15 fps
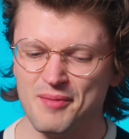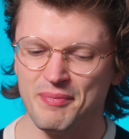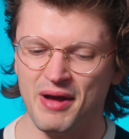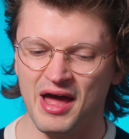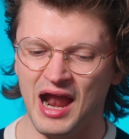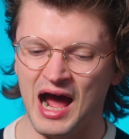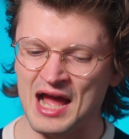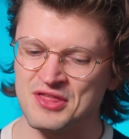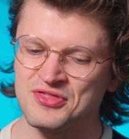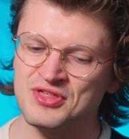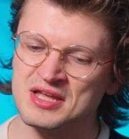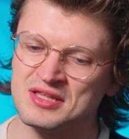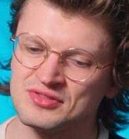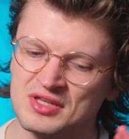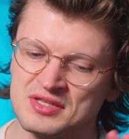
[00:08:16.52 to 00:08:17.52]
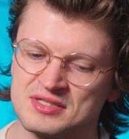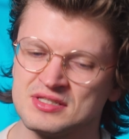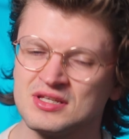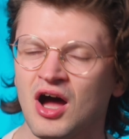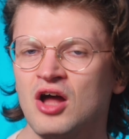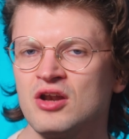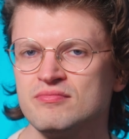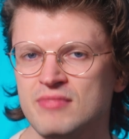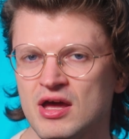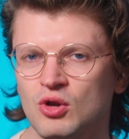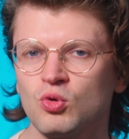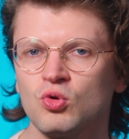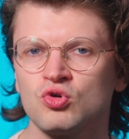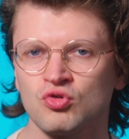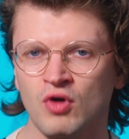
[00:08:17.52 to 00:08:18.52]
but I think this
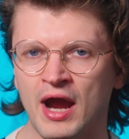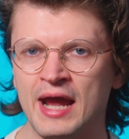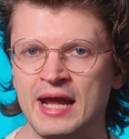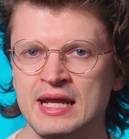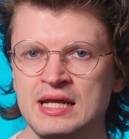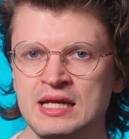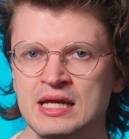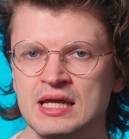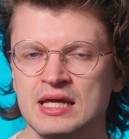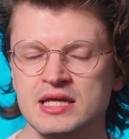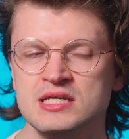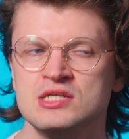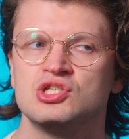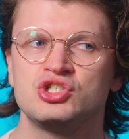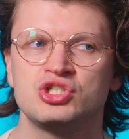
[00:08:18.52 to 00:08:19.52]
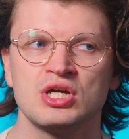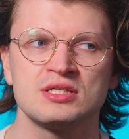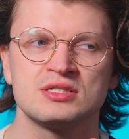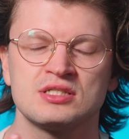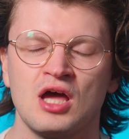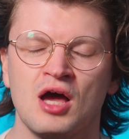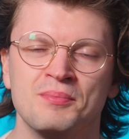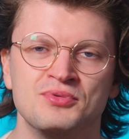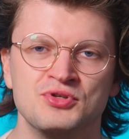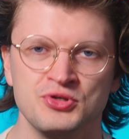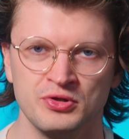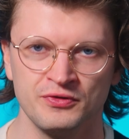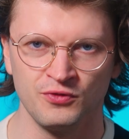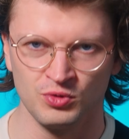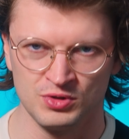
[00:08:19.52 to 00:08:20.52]
gunmetal grey is just a
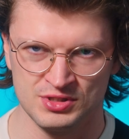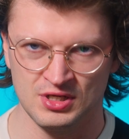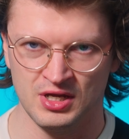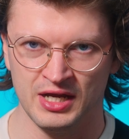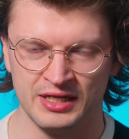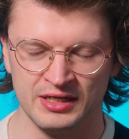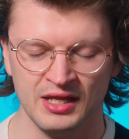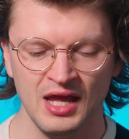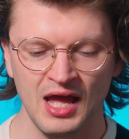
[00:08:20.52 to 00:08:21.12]
beautiful design.